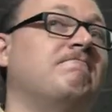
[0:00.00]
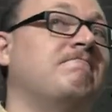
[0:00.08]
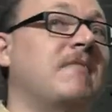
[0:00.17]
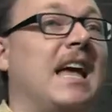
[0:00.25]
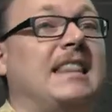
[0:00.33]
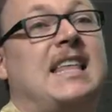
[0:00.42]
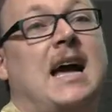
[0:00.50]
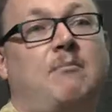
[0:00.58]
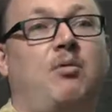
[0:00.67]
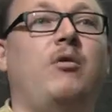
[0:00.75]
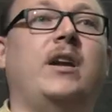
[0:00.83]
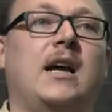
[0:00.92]
at that
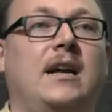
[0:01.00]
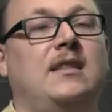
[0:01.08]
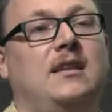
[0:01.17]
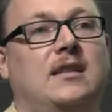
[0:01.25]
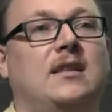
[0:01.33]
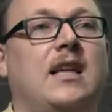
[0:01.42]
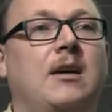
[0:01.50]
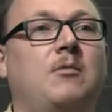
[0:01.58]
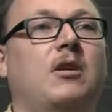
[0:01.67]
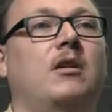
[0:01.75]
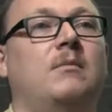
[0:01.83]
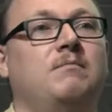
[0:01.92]
point, I think that they
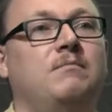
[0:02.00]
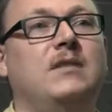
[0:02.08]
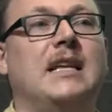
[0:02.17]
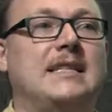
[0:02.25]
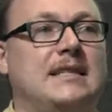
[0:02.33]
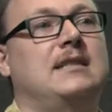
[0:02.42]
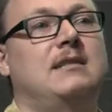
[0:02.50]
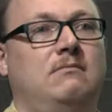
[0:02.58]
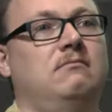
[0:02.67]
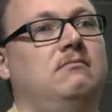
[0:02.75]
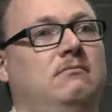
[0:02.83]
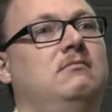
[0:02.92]
were, let's,
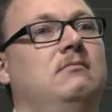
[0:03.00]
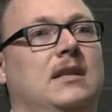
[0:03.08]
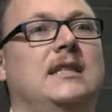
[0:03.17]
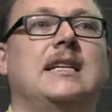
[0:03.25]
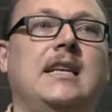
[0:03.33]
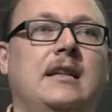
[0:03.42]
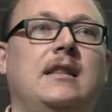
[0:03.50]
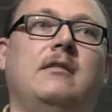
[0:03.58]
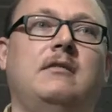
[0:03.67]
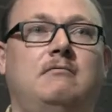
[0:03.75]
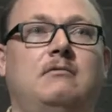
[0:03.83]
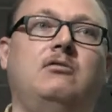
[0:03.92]
let's get in there
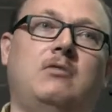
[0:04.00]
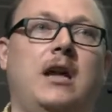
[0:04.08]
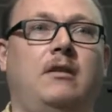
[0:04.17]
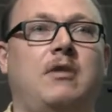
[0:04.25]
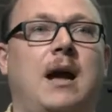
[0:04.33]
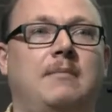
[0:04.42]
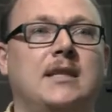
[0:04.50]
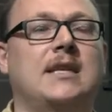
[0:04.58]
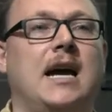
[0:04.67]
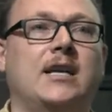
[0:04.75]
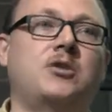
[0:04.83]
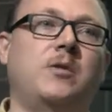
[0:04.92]
and, and grab this
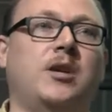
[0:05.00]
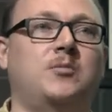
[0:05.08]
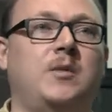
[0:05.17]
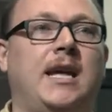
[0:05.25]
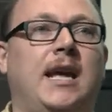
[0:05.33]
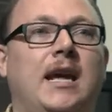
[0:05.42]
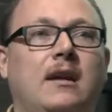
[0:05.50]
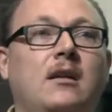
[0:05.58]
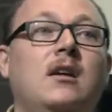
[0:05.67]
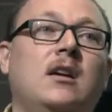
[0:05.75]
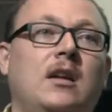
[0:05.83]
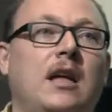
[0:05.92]
guy as quick as we can,
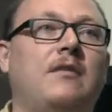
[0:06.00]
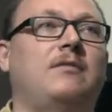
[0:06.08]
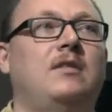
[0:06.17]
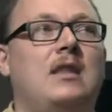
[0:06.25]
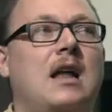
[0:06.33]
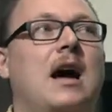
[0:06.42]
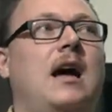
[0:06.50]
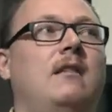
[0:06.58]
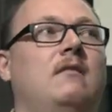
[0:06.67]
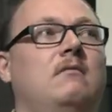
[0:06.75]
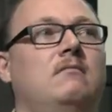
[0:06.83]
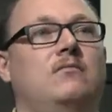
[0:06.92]
if not
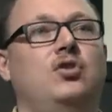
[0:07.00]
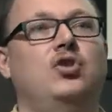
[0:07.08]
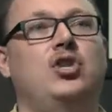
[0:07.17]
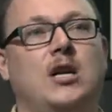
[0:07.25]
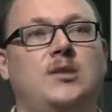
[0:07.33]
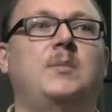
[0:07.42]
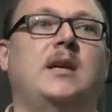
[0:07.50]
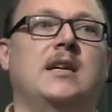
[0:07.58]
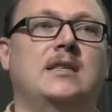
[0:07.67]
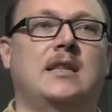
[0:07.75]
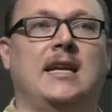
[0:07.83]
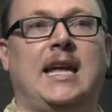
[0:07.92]
just because
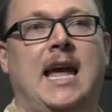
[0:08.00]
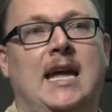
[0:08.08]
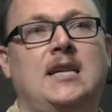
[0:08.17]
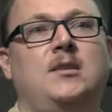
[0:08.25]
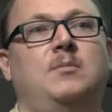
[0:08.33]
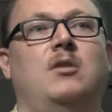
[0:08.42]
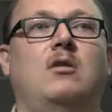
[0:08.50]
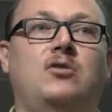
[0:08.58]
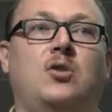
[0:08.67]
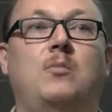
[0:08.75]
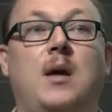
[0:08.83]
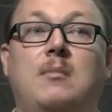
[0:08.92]
of the case, but also
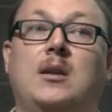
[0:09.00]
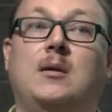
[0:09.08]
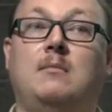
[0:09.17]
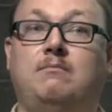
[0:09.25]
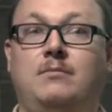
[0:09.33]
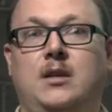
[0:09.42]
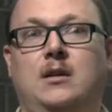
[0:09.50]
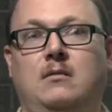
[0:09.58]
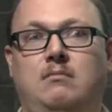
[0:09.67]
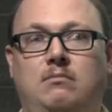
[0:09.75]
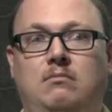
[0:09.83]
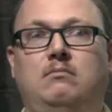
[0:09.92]
maybe to, to
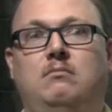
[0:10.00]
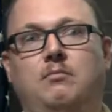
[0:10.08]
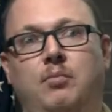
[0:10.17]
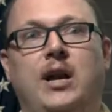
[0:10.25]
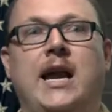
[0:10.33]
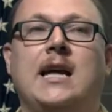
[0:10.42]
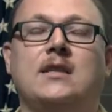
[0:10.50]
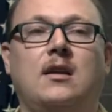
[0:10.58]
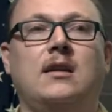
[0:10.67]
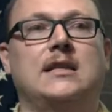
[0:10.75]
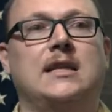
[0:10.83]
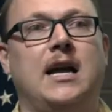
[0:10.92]
put hands on
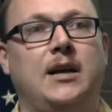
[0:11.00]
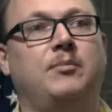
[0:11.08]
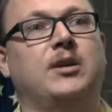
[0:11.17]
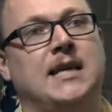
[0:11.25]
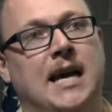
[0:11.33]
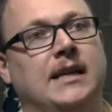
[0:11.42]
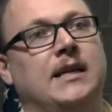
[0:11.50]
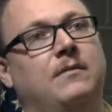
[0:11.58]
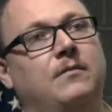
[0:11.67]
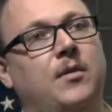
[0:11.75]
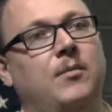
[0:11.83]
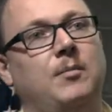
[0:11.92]
this guy to protect him
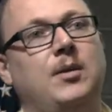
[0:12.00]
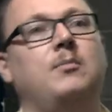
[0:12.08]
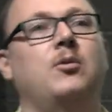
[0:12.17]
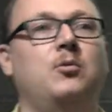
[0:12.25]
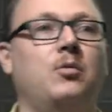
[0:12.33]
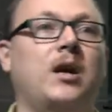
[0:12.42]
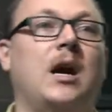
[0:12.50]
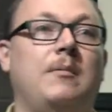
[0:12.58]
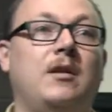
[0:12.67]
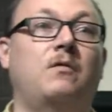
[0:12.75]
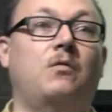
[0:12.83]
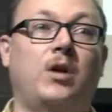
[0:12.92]
from the people who were coming
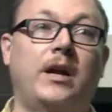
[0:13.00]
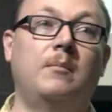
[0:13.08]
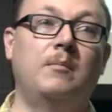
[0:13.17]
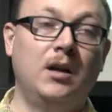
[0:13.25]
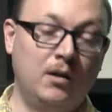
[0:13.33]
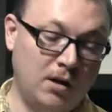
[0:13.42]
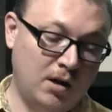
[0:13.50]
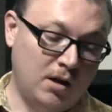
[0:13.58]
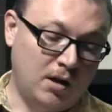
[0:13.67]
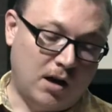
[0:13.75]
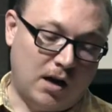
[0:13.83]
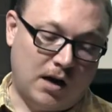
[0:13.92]
for him.
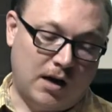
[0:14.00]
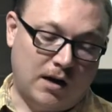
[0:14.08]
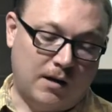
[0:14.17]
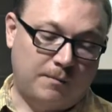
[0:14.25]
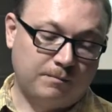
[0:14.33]
Uh,